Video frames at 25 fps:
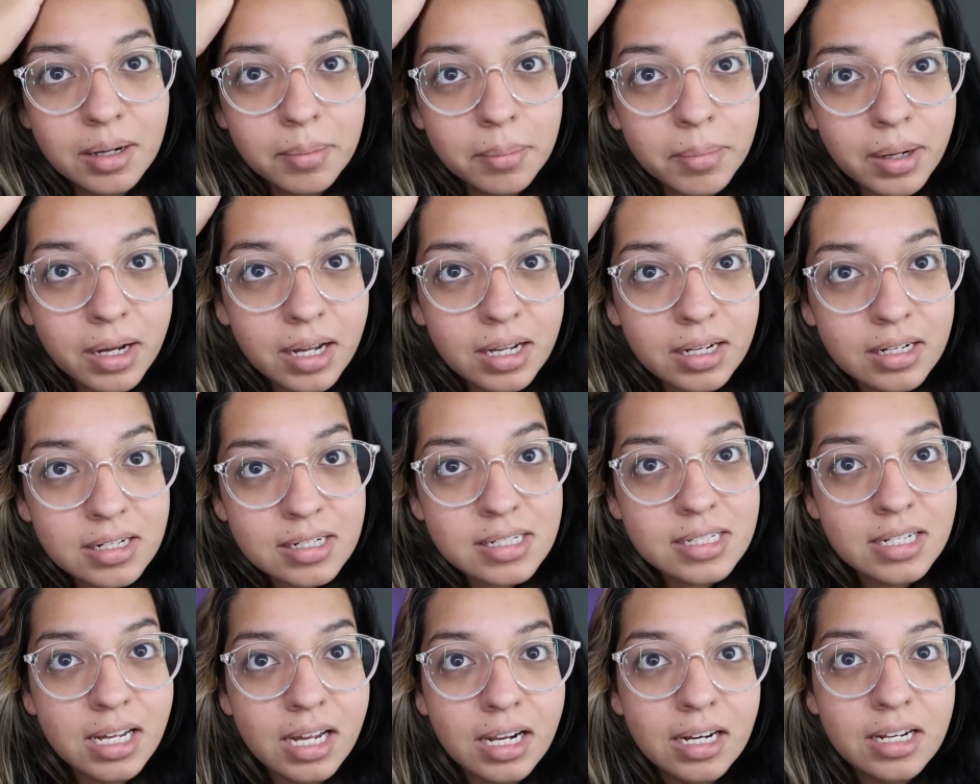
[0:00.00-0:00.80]
Mine
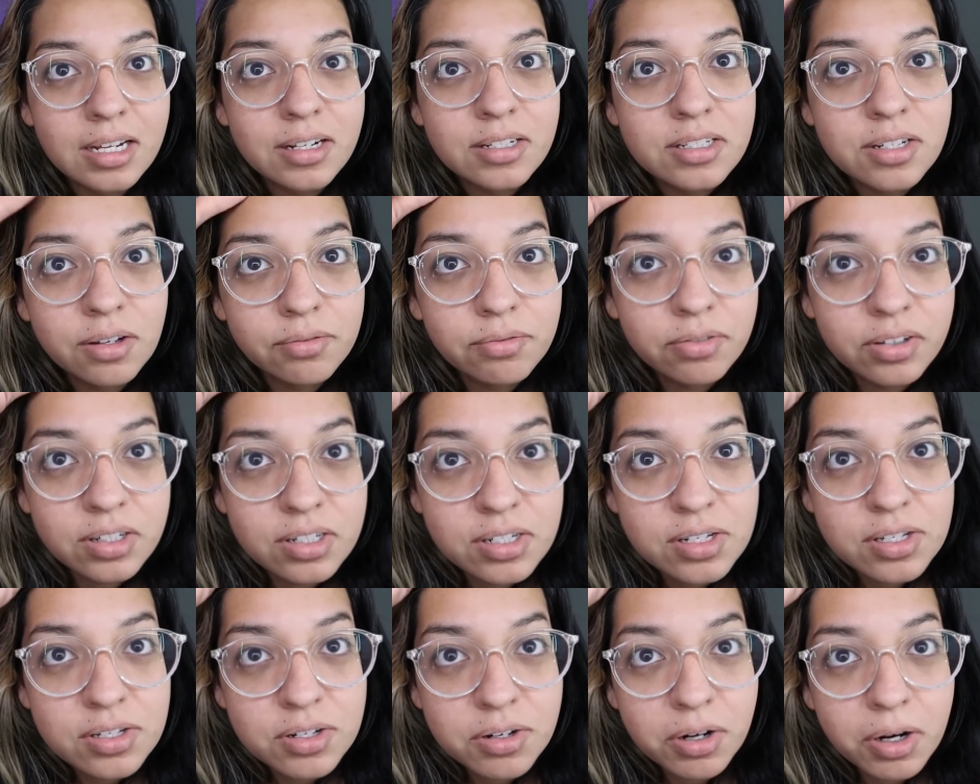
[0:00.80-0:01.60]
decided to
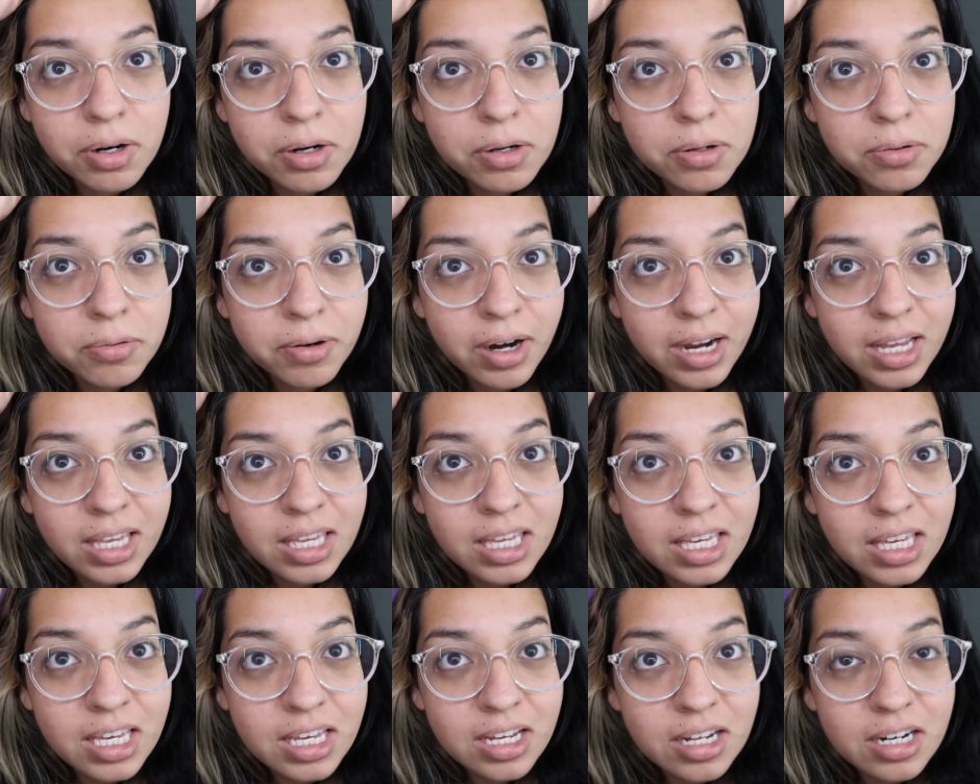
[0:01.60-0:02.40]
first grow right
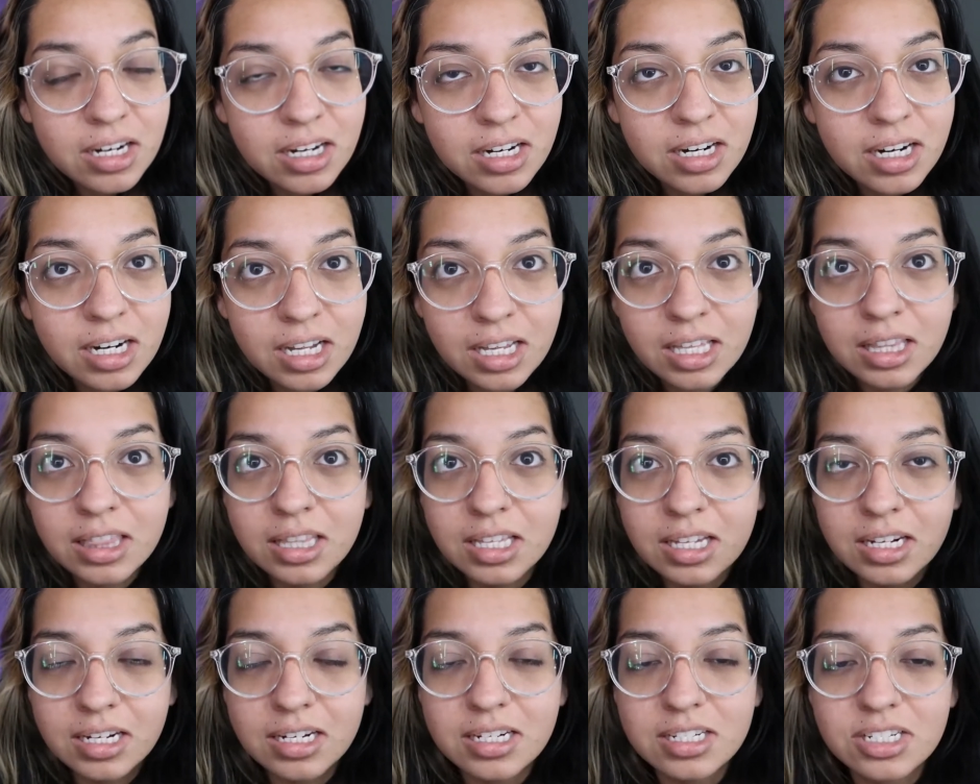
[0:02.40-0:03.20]
here,
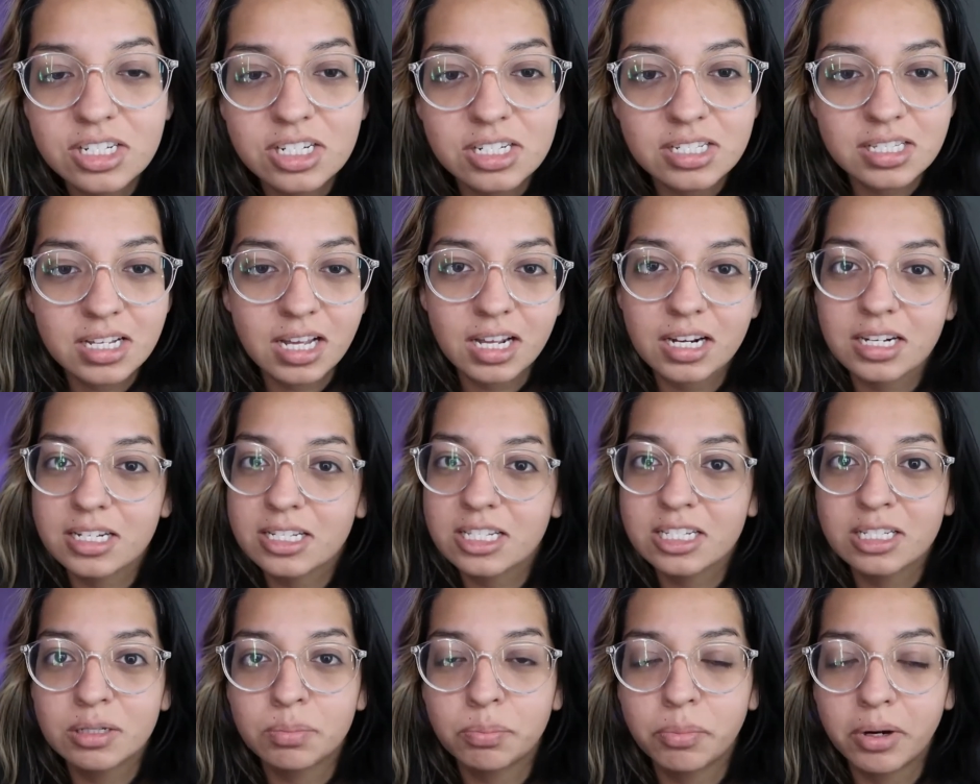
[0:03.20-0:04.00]
and then it's just kind
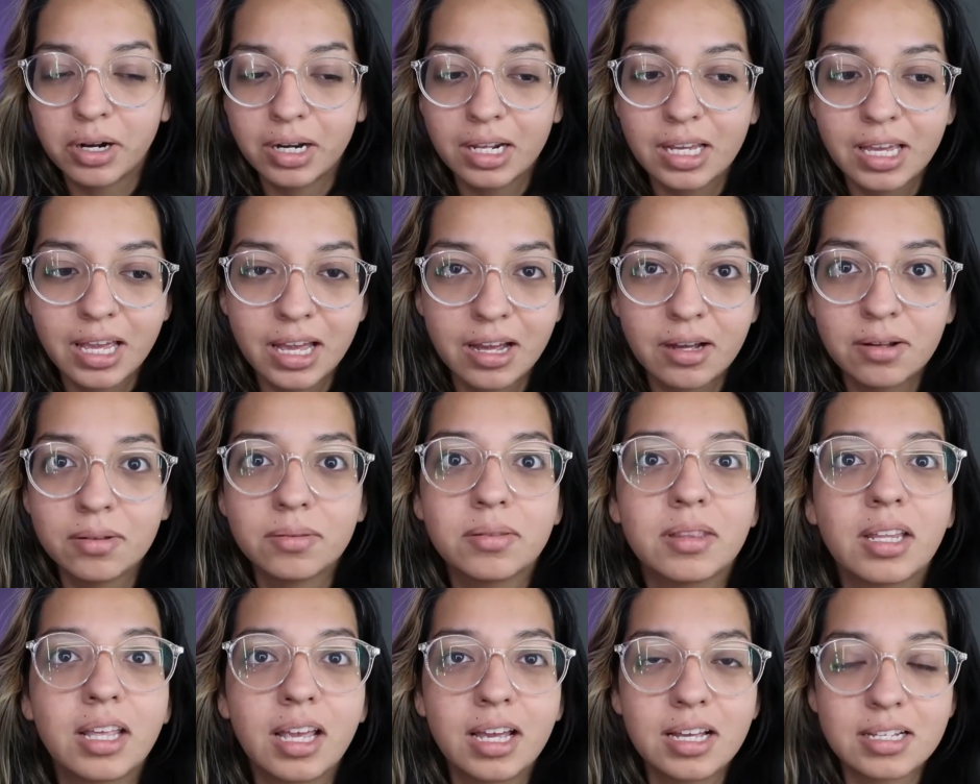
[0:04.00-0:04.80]
of spreading
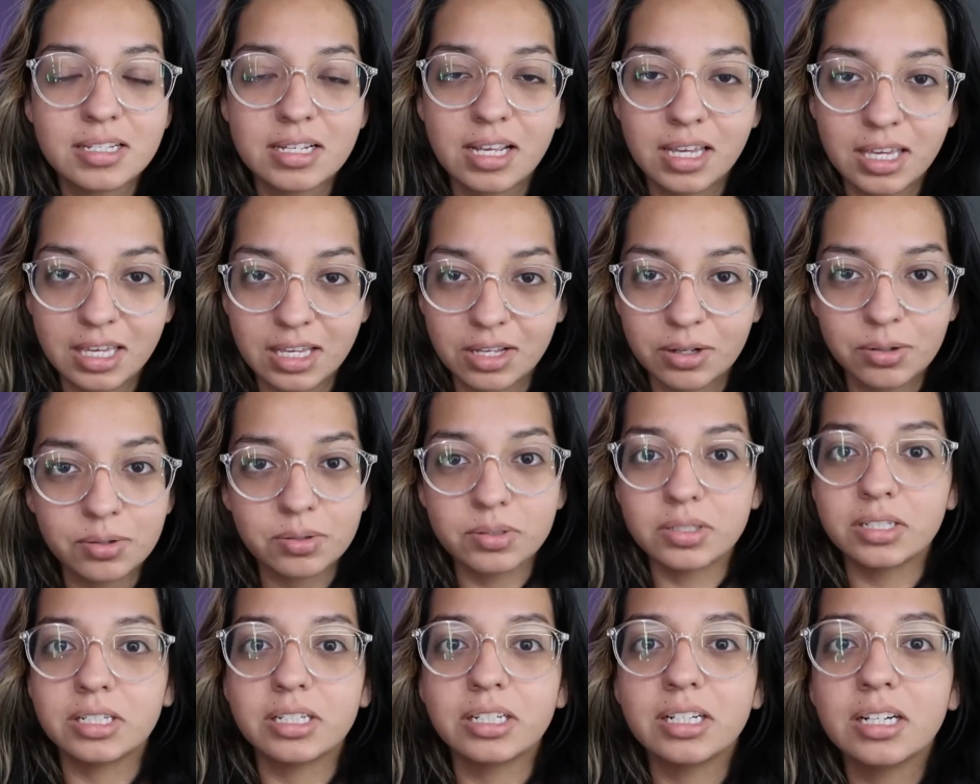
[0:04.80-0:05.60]
out as I get
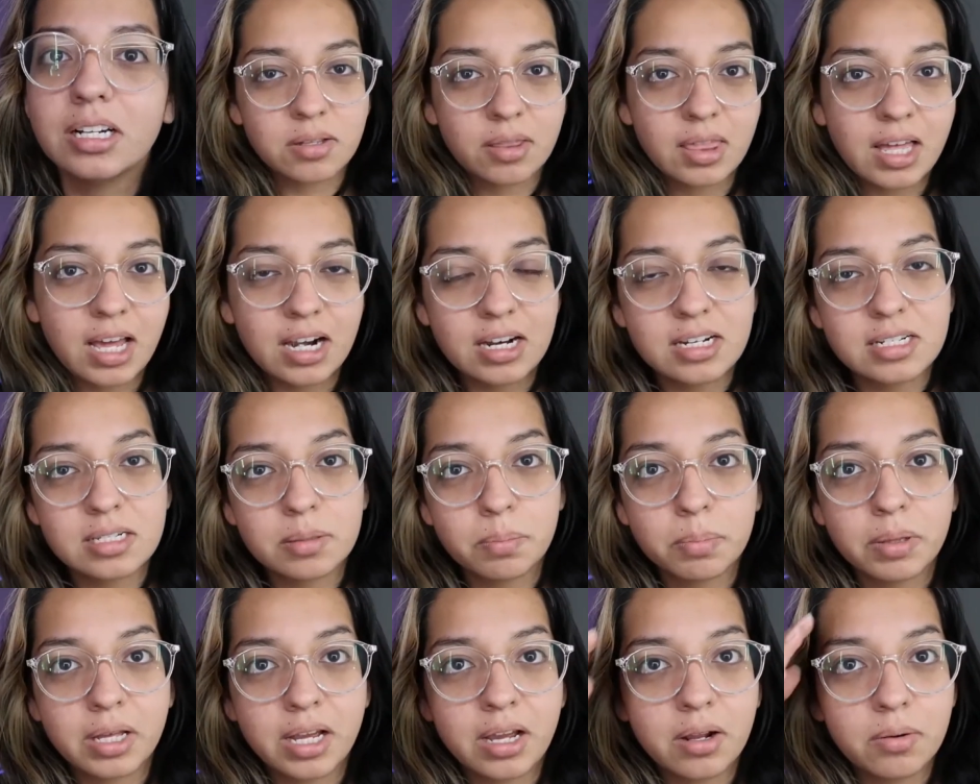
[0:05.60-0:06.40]
older. So that is
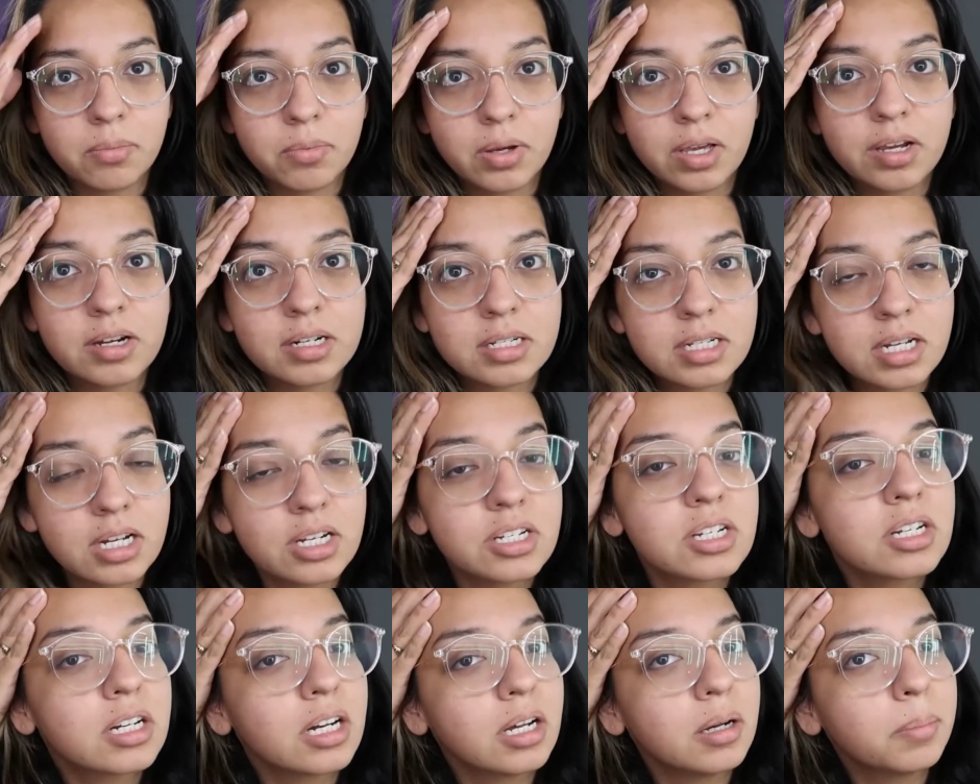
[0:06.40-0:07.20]
the plan. We are
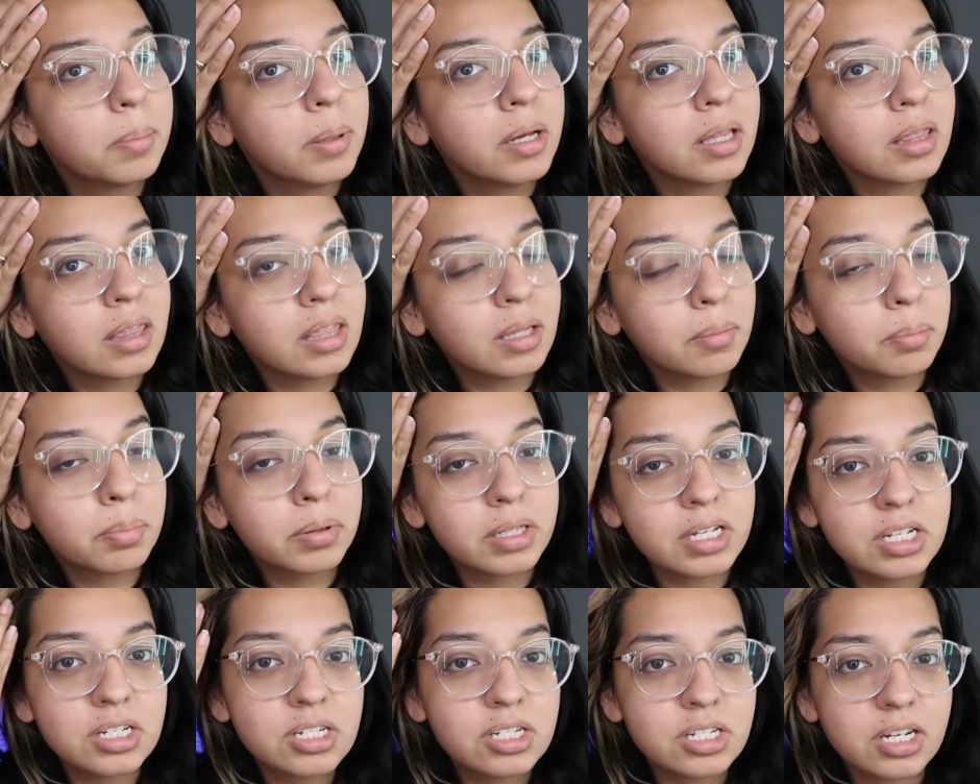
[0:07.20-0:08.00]
touching up the
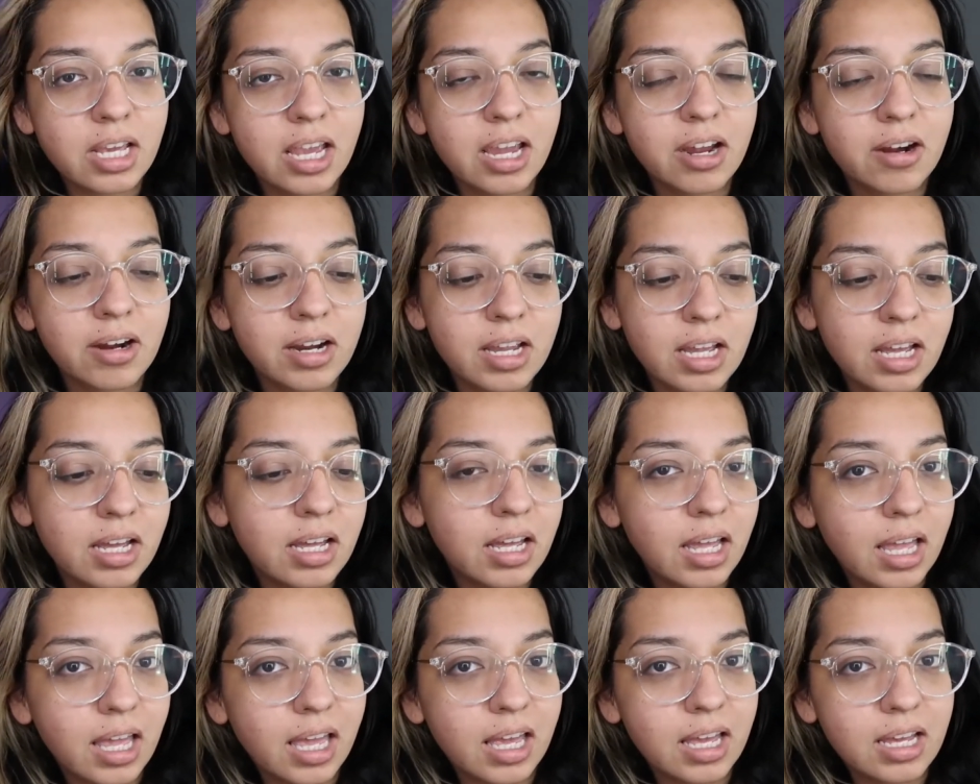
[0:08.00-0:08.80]
bleached
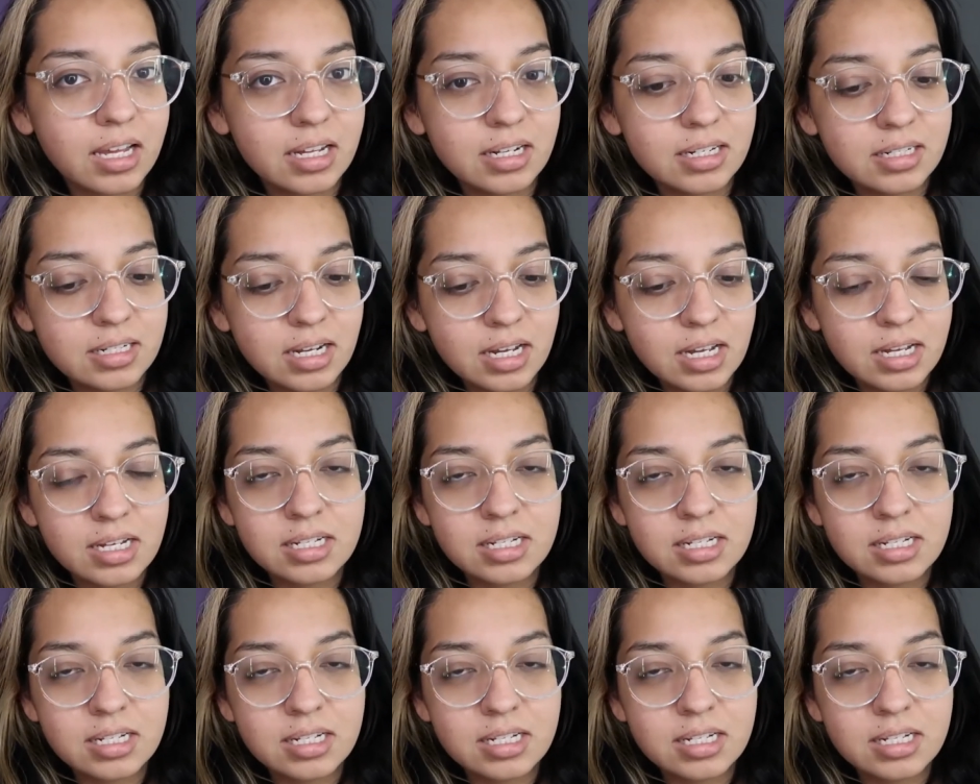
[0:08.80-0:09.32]
area and